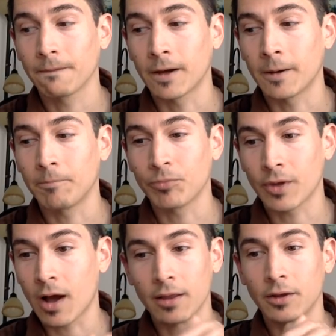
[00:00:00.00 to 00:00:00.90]
Um,
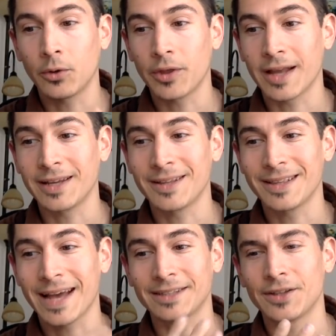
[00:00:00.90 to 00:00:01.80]
uh, you know, the idea
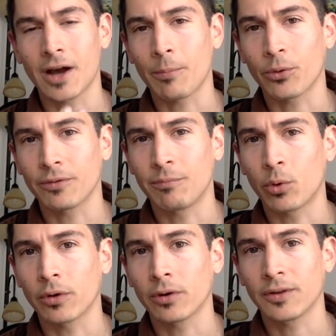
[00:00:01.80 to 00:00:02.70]
that that's the operative
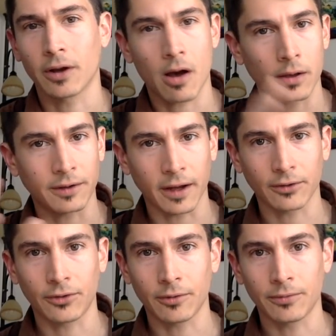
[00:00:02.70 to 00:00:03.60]
border in the
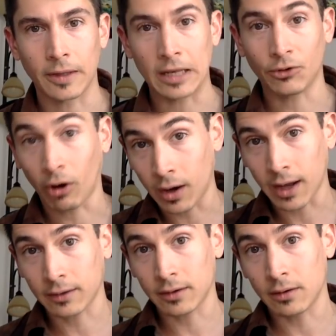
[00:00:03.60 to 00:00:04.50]
context of an
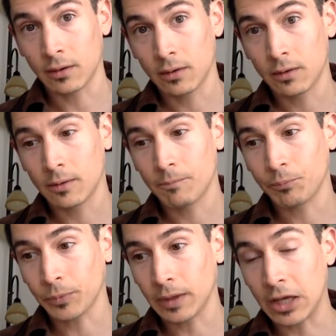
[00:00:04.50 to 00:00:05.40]
interconnected
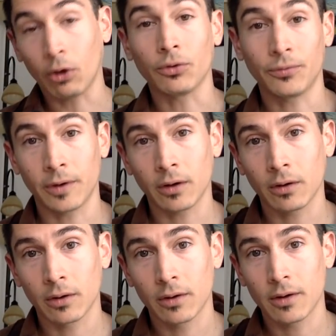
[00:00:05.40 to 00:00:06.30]

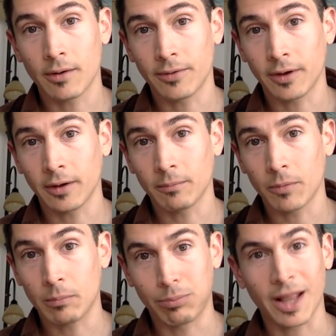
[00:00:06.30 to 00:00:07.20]
ecosphere of a,
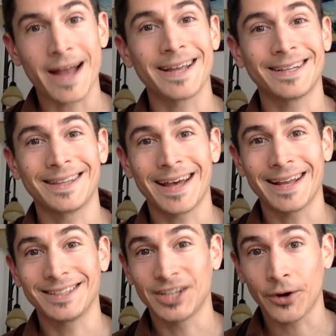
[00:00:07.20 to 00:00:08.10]
a planet
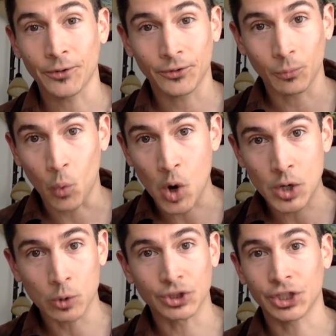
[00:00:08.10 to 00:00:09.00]
that shares one
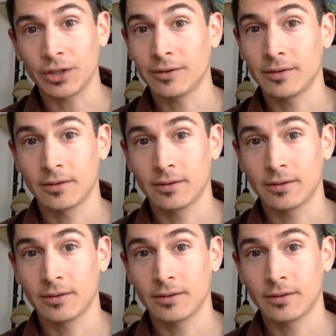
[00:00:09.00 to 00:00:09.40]
ocean,